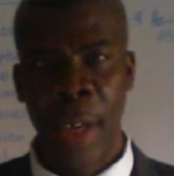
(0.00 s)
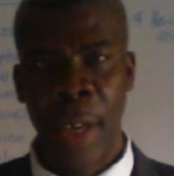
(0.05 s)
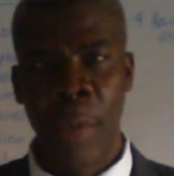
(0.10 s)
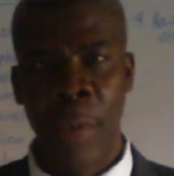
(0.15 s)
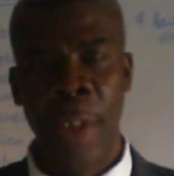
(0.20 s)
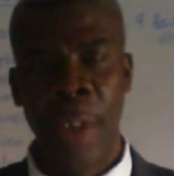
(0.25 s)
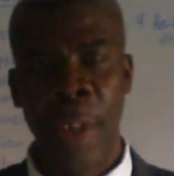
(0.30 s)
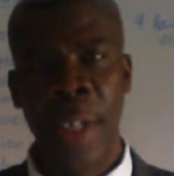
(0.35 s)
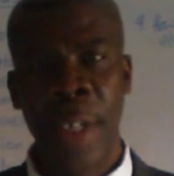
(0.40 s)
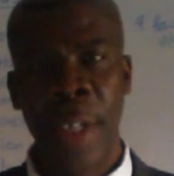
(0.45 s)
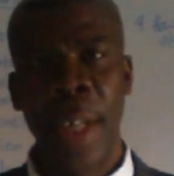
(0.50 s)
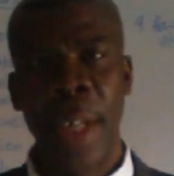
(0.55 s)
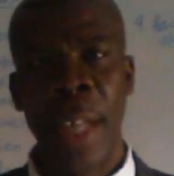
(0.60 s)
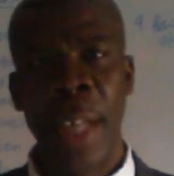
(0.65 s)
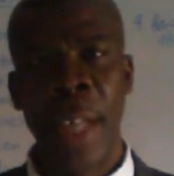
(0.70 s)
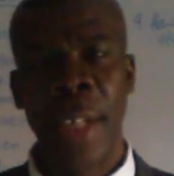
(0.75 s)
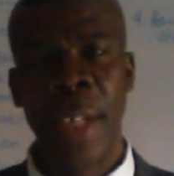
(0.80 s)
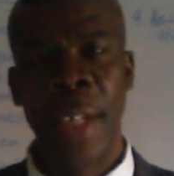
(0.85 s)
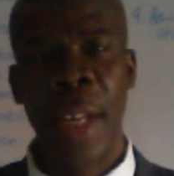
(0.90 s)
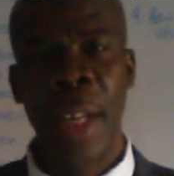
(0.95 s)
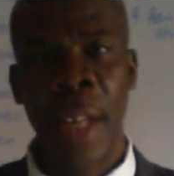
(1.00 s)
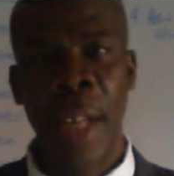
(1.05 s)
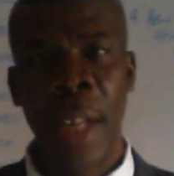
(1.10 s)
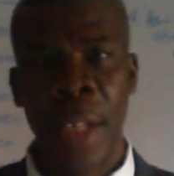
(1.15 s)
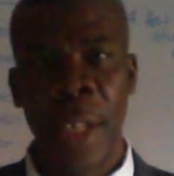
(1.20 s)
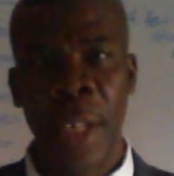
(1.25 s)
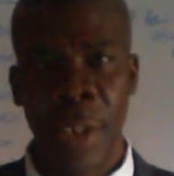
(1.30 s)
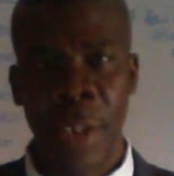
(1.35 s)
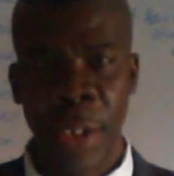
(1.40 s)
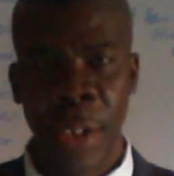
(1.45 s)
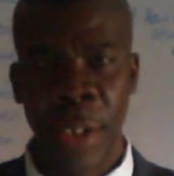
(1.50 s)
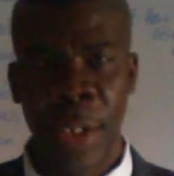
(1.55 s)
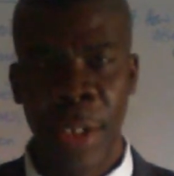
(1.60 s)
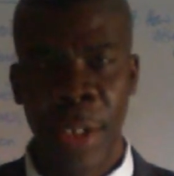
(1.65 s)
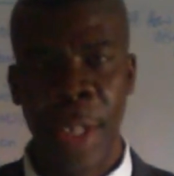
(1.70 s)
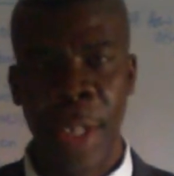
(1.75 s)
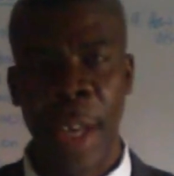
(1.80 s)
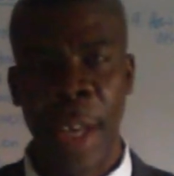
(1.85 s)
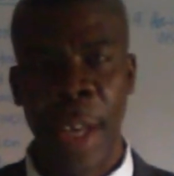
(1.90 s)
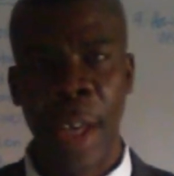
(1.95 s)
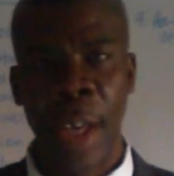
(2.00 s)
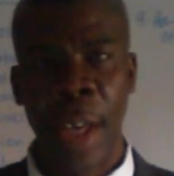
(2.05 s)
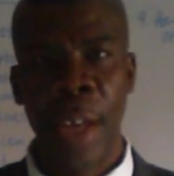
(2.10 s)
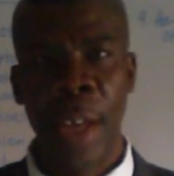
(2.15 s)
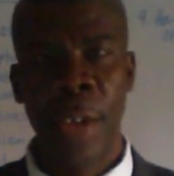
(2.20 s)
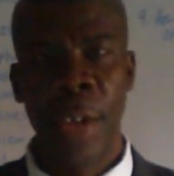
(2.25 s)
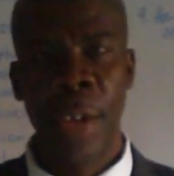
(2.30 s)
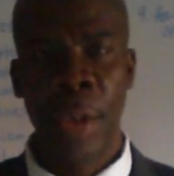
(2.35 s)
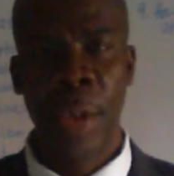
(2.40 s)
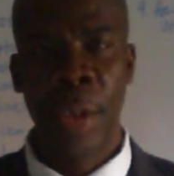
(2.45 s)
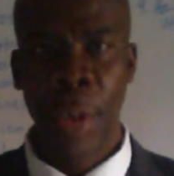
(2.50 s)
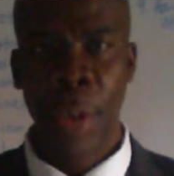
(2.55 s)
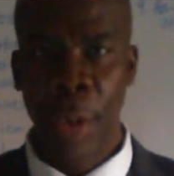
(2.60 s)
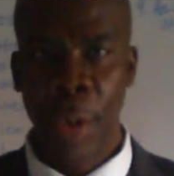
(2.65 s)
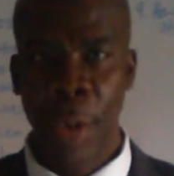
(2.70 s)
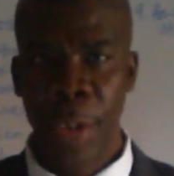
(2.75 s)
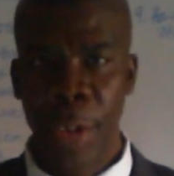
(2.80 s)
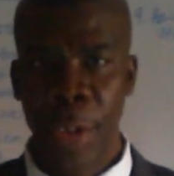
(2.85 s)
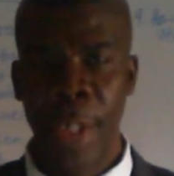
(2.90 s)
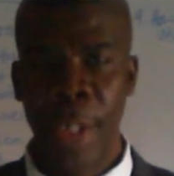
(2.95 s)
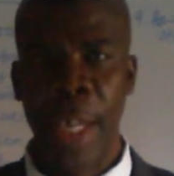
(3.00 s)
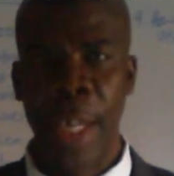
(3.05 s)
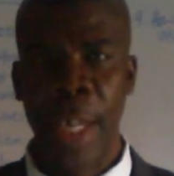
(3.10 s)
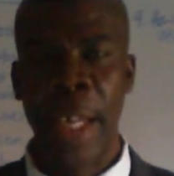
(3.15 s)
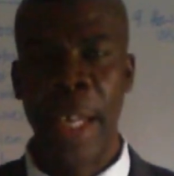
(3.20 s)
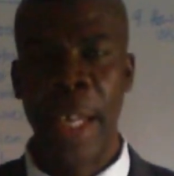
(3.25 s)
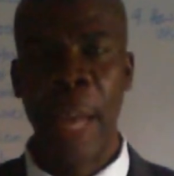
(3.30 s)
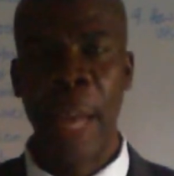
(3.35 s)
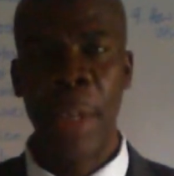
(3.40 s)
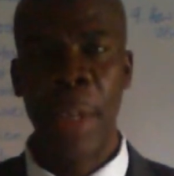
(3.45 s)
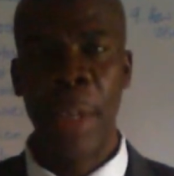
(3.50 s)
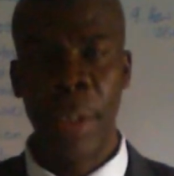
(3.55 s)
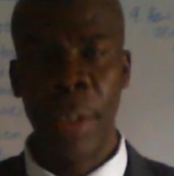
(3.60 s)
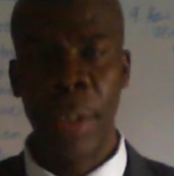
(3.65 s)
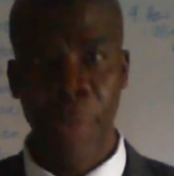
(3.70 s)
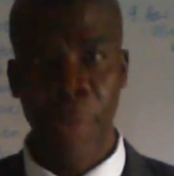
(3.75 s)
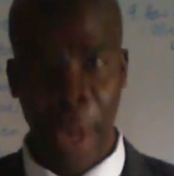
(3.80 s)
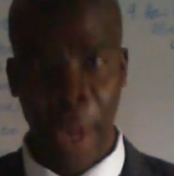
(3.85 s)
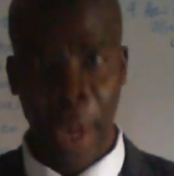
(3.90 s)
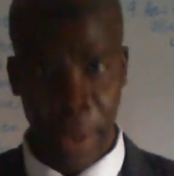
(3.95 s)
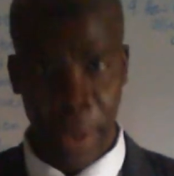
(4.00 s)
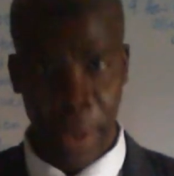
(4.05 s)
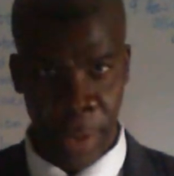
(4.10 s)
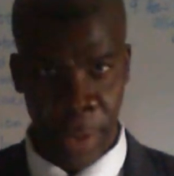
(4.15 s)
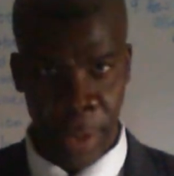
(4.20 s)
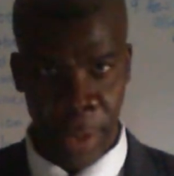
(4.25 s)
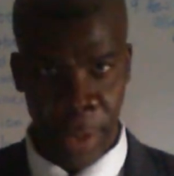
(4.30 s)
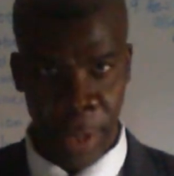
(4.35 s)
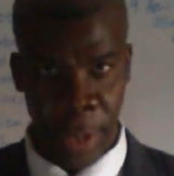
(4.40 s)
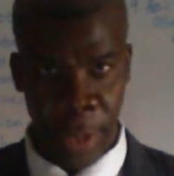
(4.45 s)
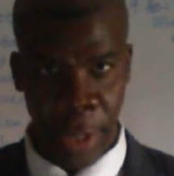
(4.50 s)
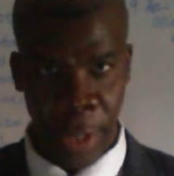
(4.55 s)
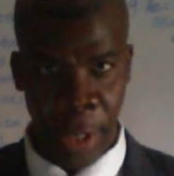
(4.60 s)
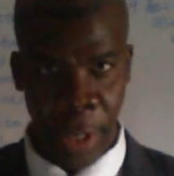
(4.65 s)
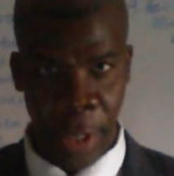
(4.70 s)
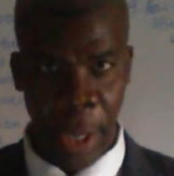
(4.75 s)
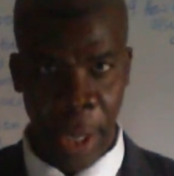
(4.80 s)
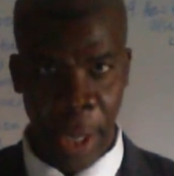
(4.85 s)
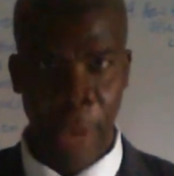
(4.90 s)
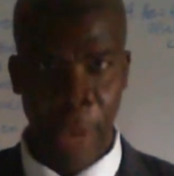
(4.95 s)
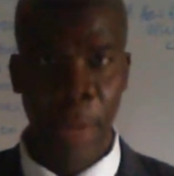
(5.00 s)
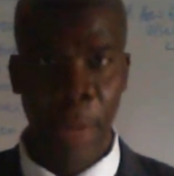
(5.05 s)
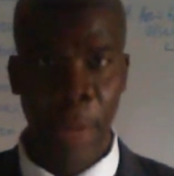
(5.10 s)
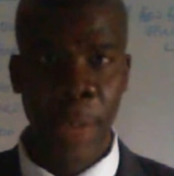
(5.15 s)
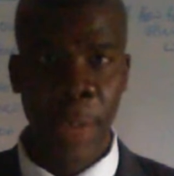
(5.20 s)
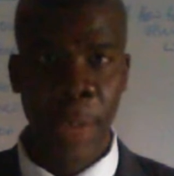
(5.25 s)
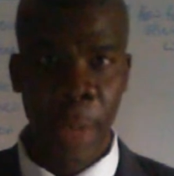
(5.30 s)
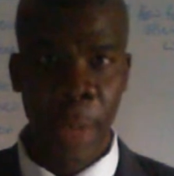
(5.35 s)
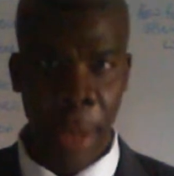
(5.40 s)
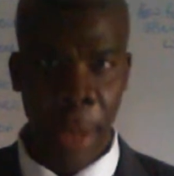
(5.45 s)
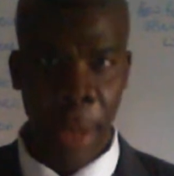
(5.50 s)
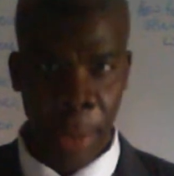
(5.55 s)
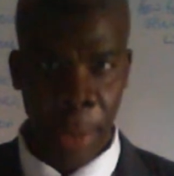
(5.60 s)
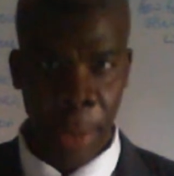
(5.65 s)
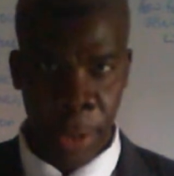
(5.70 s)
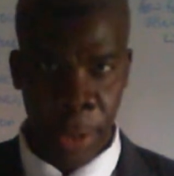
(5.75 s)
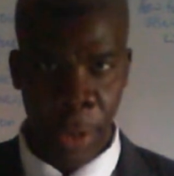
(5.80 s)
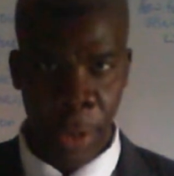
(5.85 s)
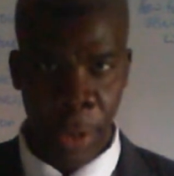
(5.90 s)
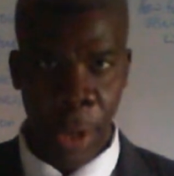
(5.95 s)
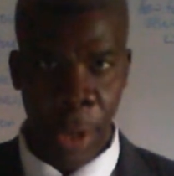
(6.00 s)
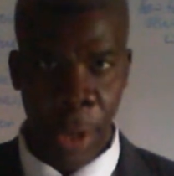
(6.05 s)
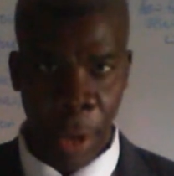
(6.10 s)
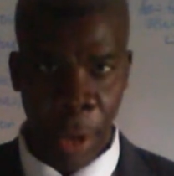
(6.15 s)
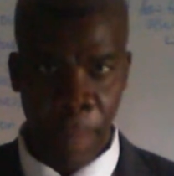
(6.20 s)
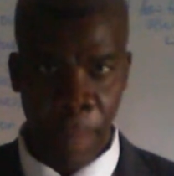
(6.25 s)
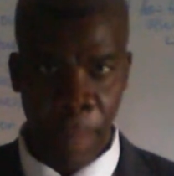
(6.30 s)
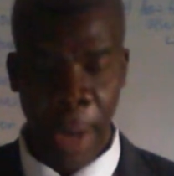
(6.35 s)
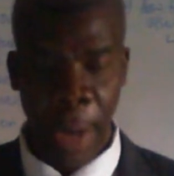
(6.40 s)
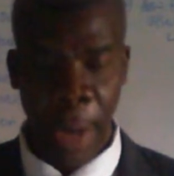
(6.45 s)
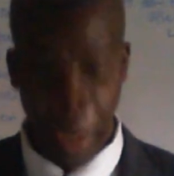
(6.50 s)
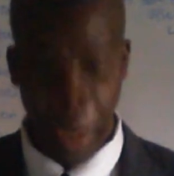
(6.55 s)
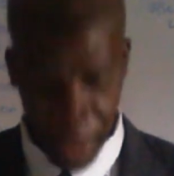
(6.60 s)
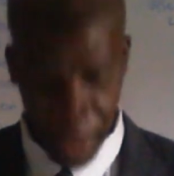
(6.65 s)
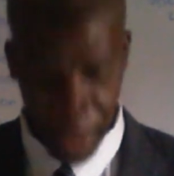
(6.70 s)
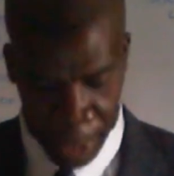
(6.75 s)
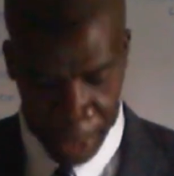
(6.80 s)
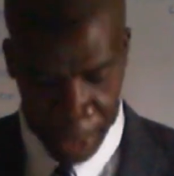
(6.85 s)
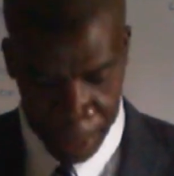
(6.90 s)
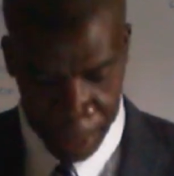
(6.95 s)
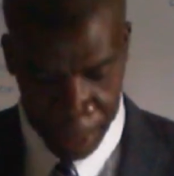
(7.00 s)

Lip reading: What does legislation say? So those can come into values, and you must be able to comply with that.